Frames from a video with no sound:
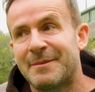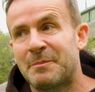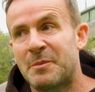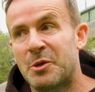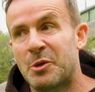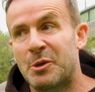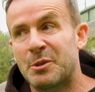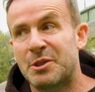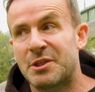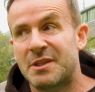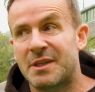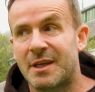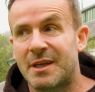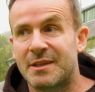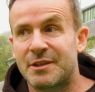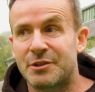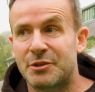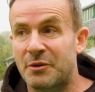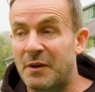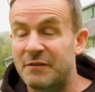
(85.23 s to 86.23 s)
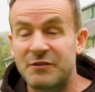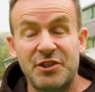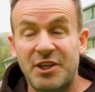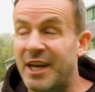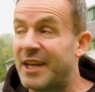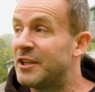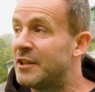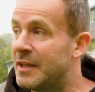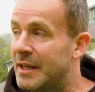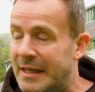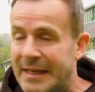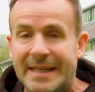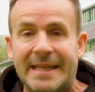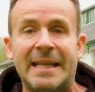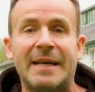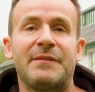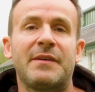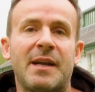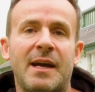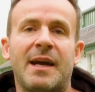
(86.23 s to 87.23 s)
me on stage. So I've genuinely
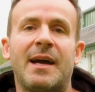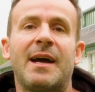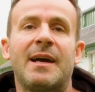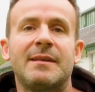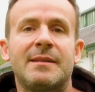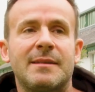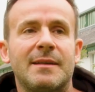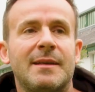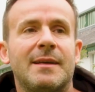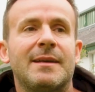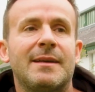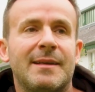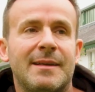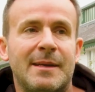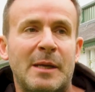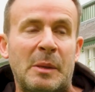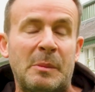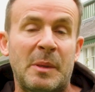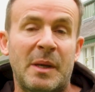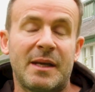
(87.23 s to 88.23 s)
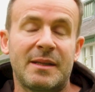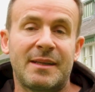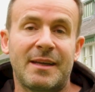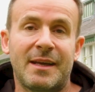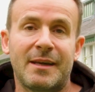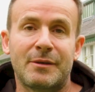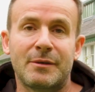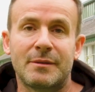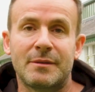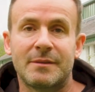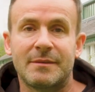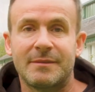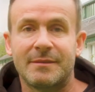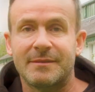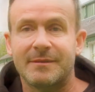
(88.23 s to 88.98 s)
never had a bad heckle.